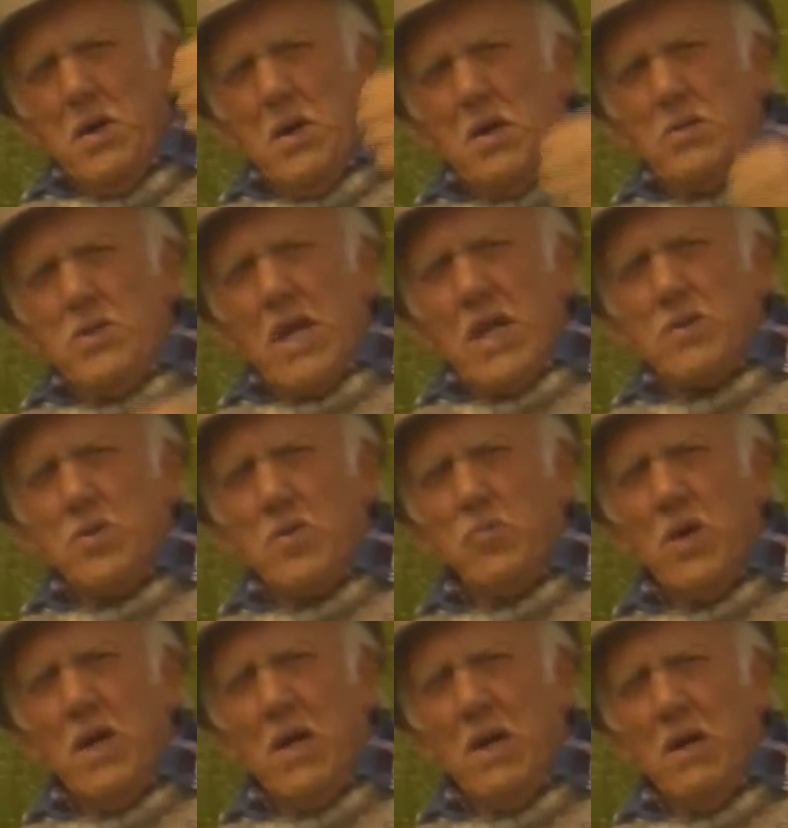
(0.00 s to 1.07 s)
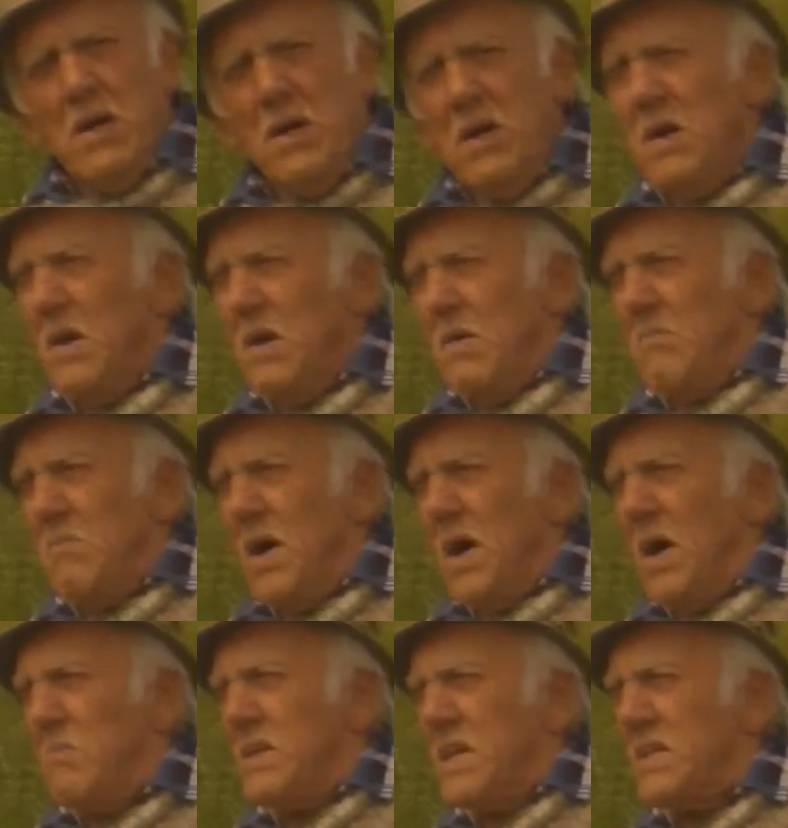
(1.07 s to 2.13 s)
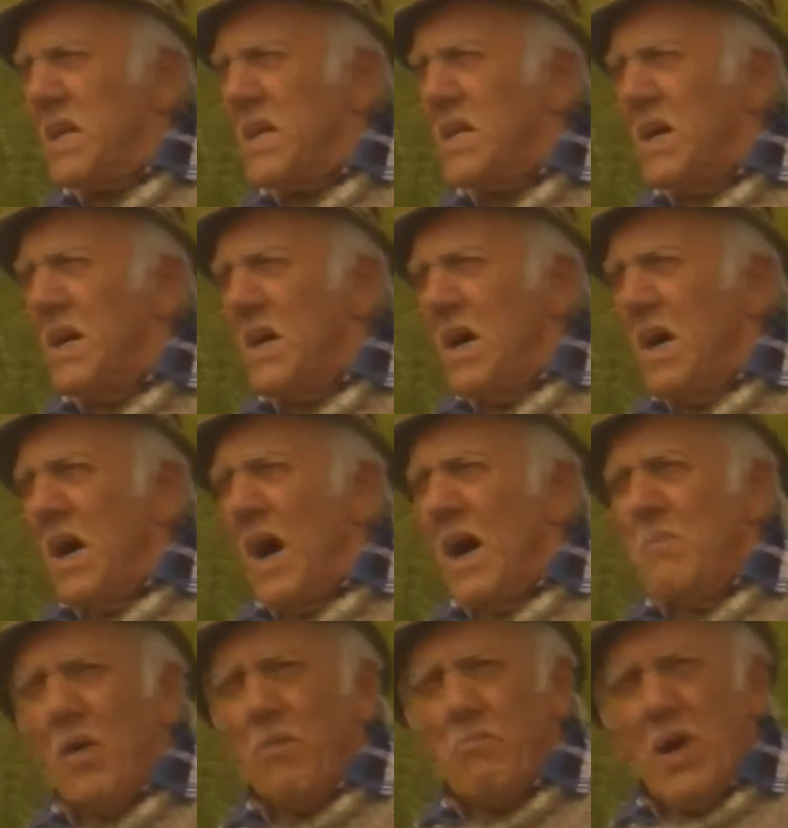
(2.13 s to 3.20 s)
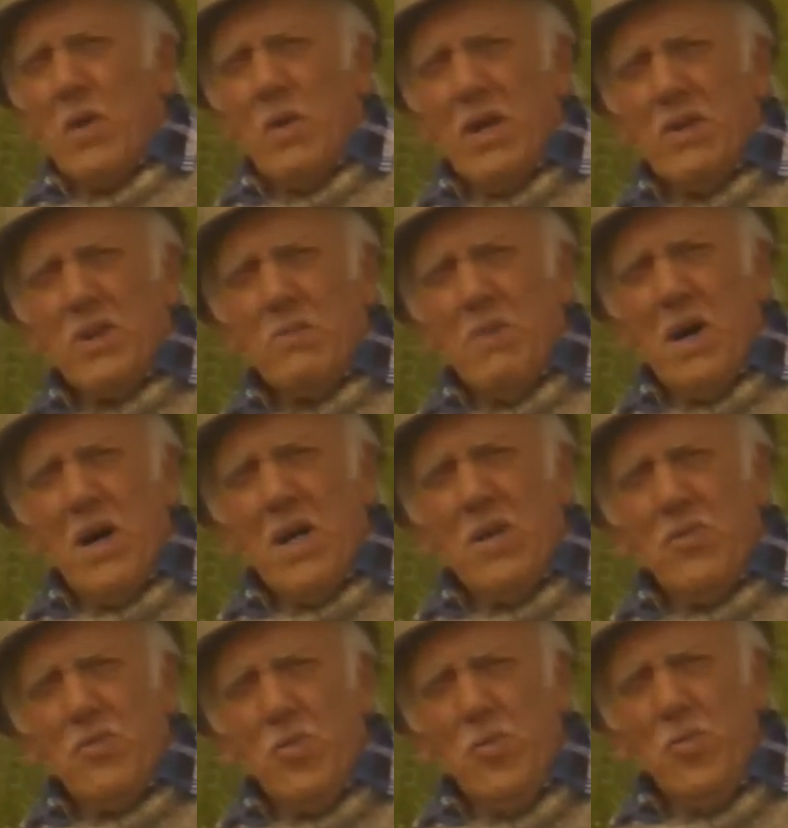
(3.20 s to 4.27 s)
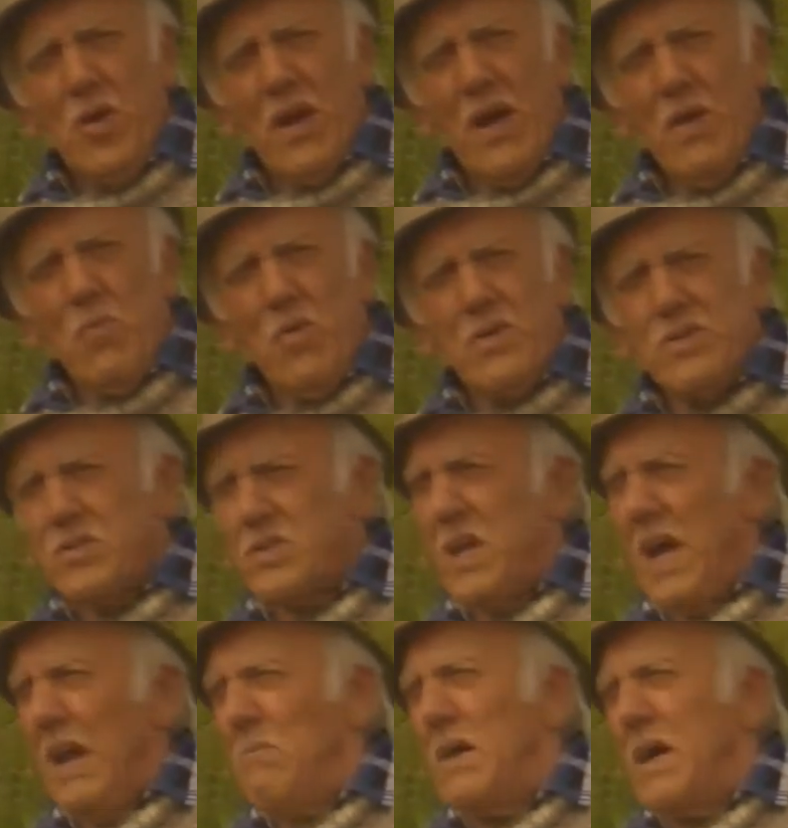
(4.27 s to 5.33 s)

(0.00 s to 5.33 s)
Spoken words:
And Jack said, well, ma'am, he said, I'm on my way to the market too, and I want to sell